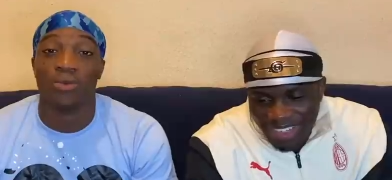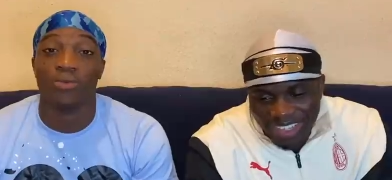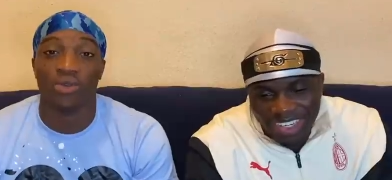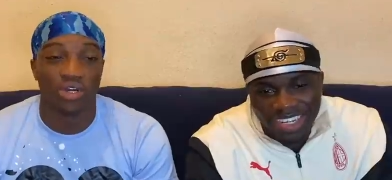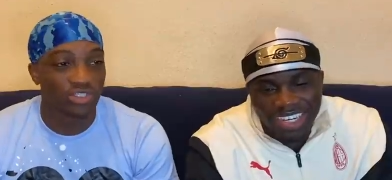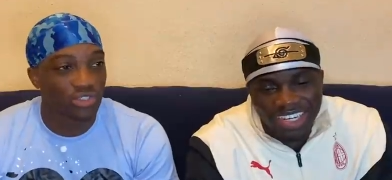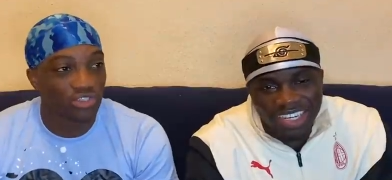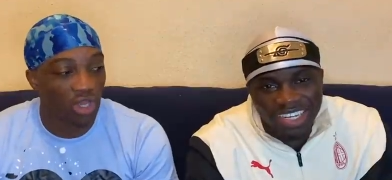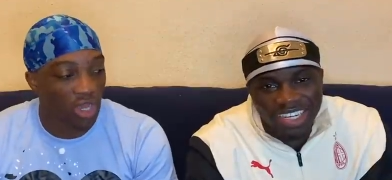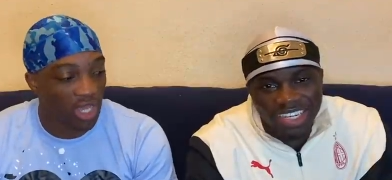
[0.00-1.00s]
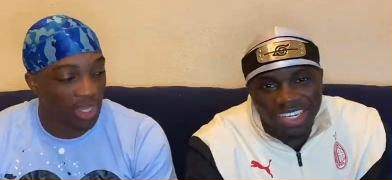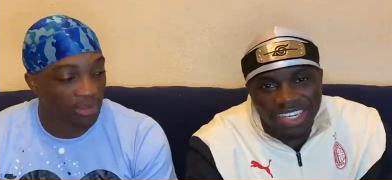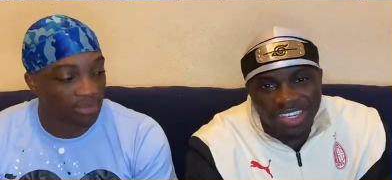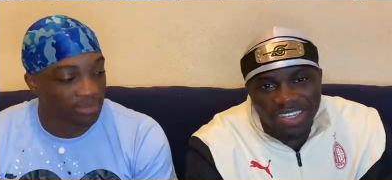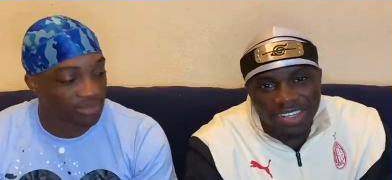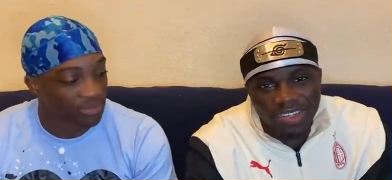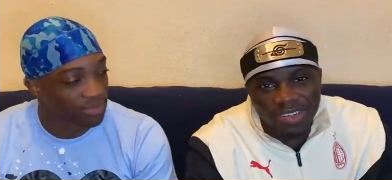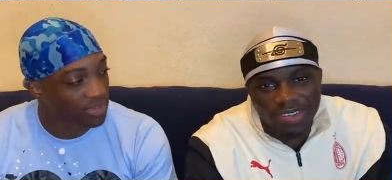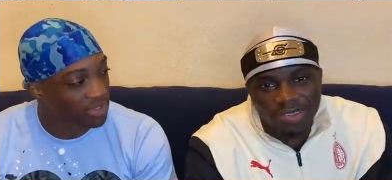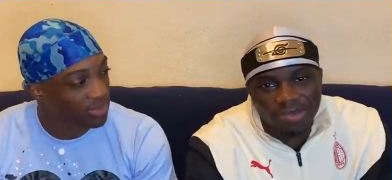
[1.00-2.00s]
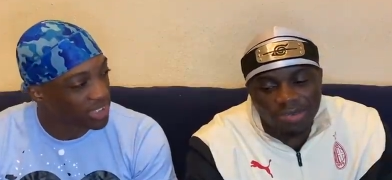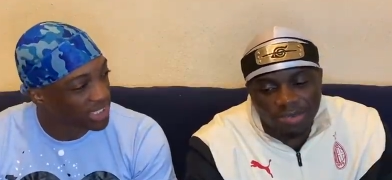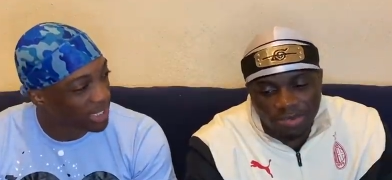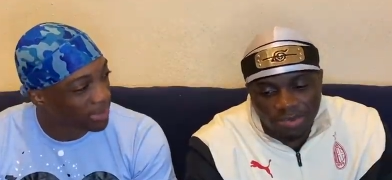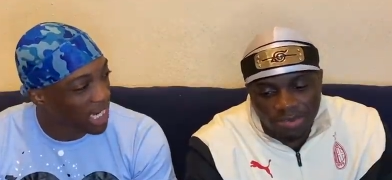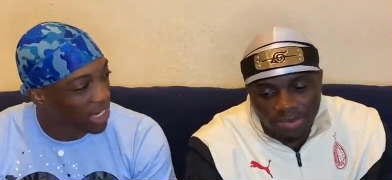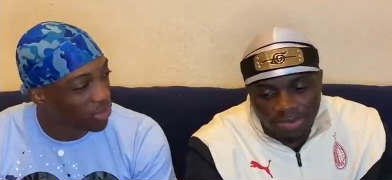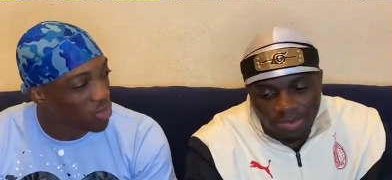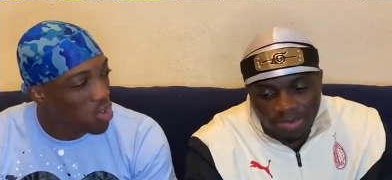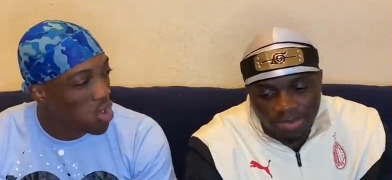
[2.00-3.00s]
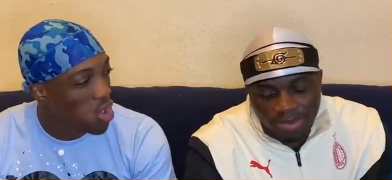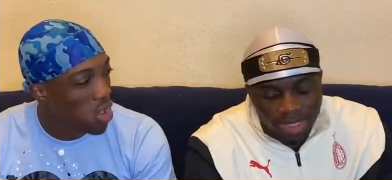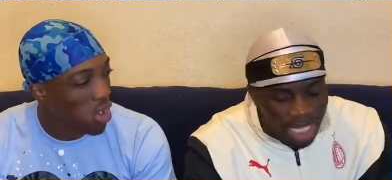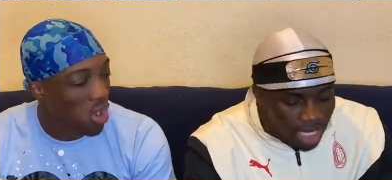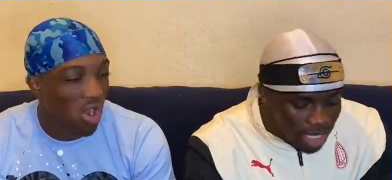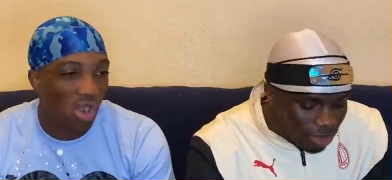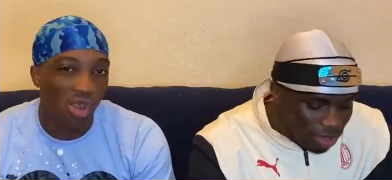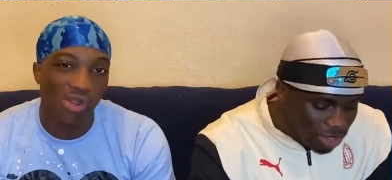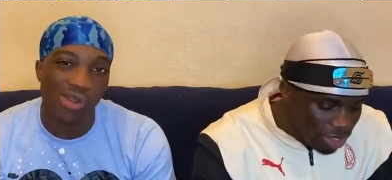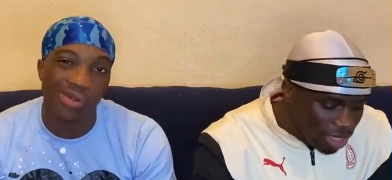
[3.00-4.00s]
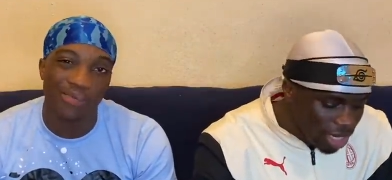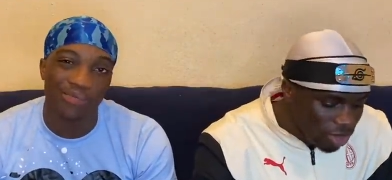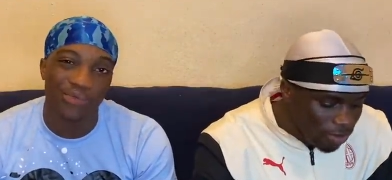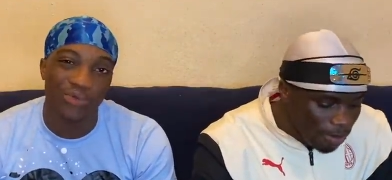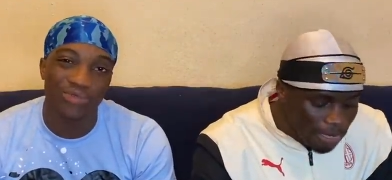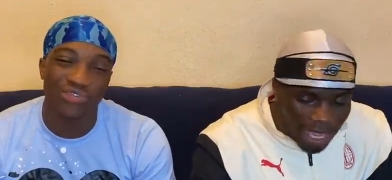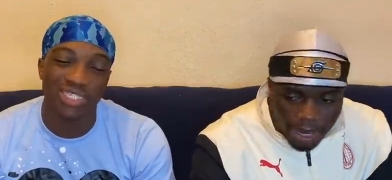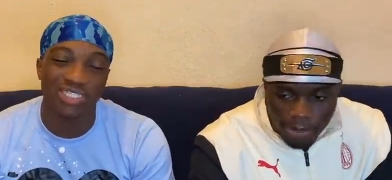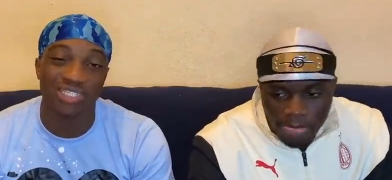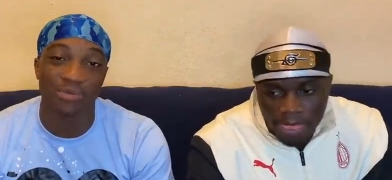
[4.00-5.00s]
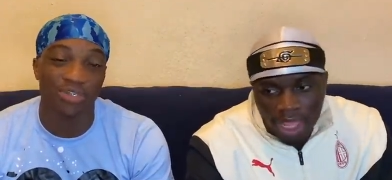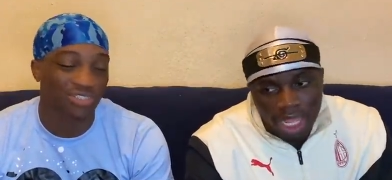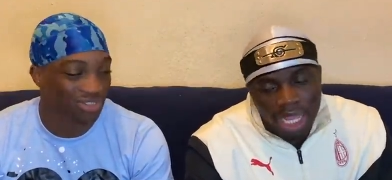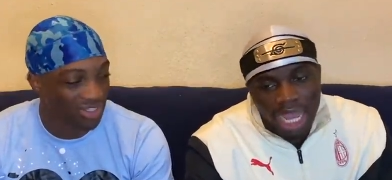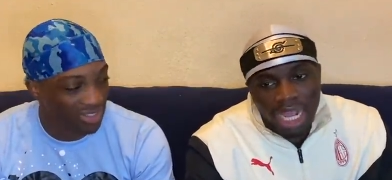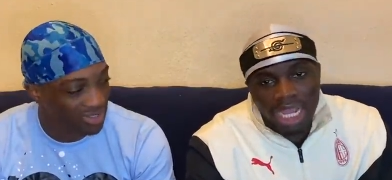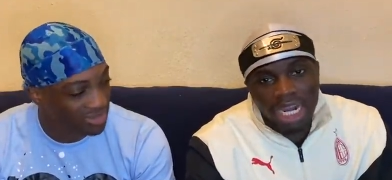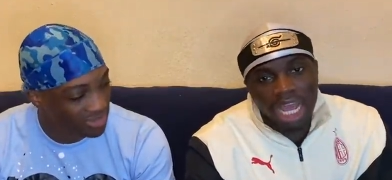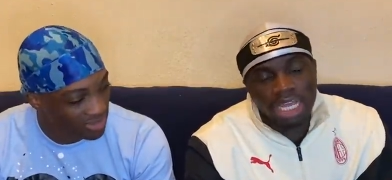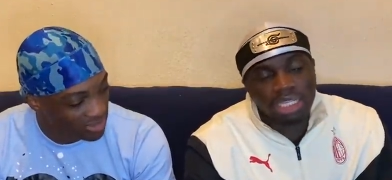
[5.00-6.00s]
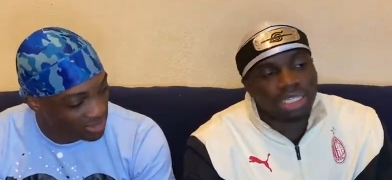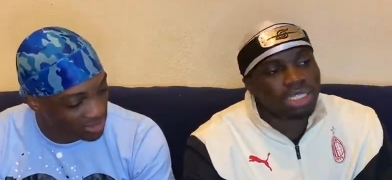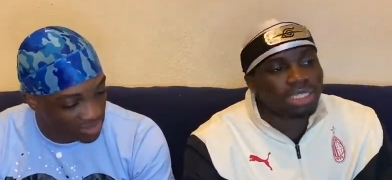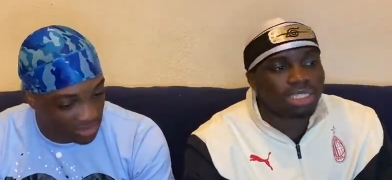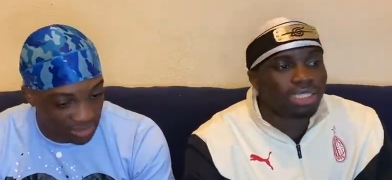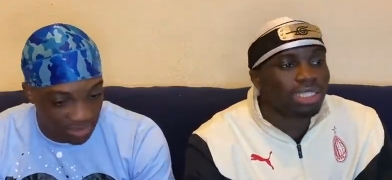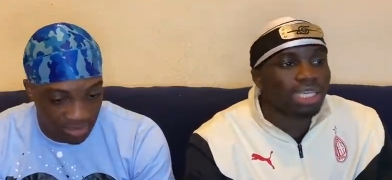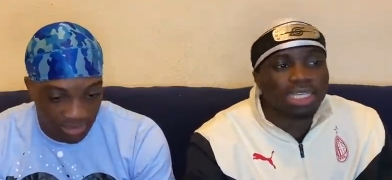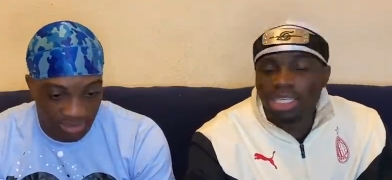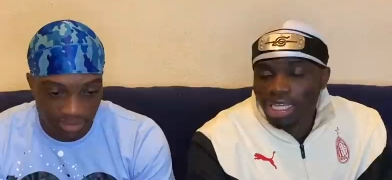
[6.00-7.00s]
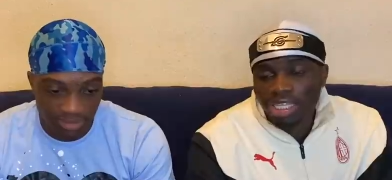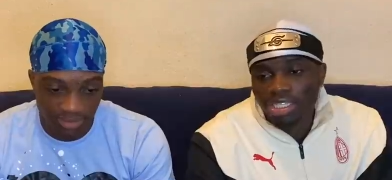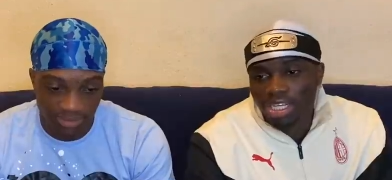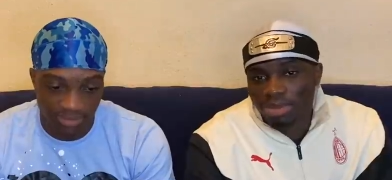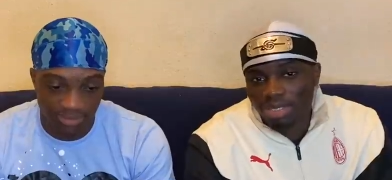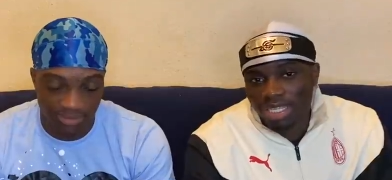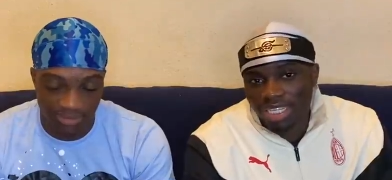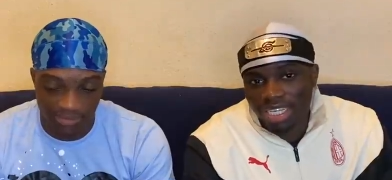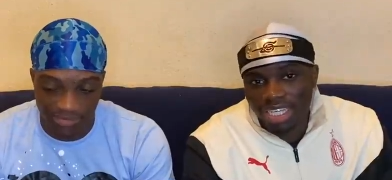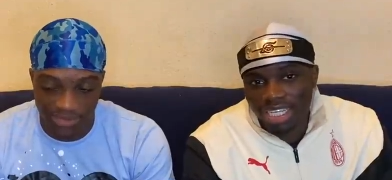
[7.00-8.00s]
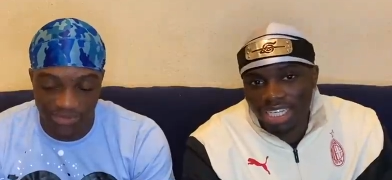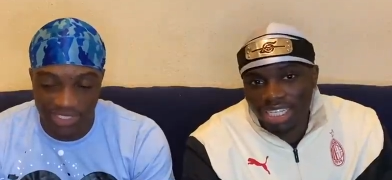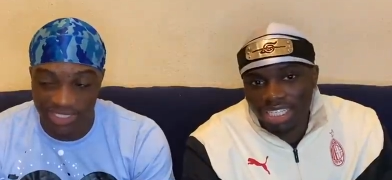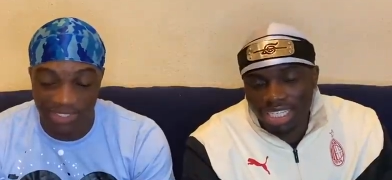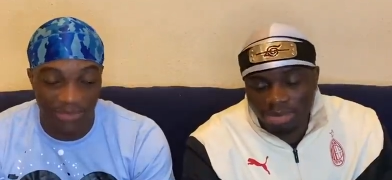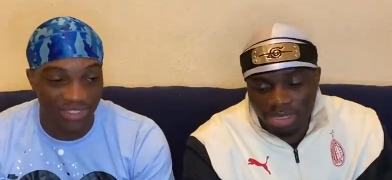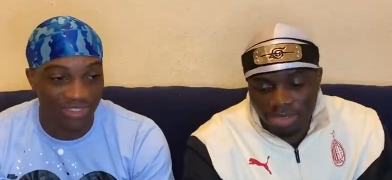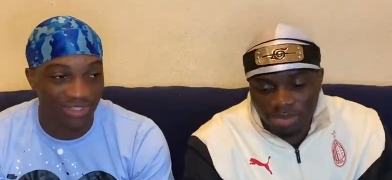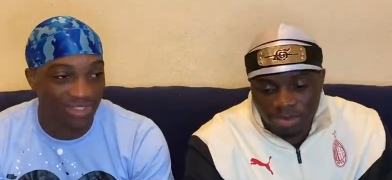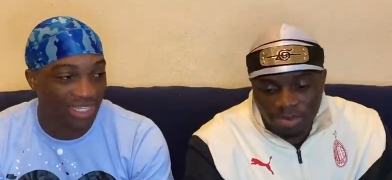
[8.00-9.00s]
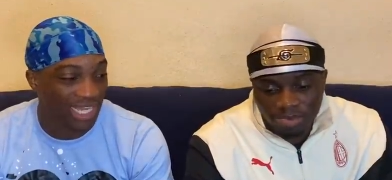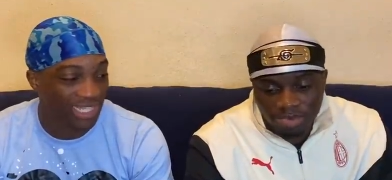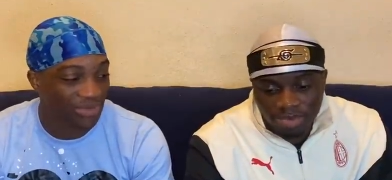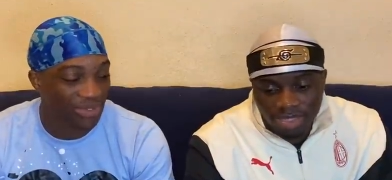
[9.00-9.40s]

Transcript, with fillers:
Speaker 1: We also saw um, what's his name? Garou.
Speaker 2: Yeah, we also saw Garou. Who thinks he's a monster? I kind of like. He interests me. He,
Speaker 1: he thinks he's a monster. Me. I like the way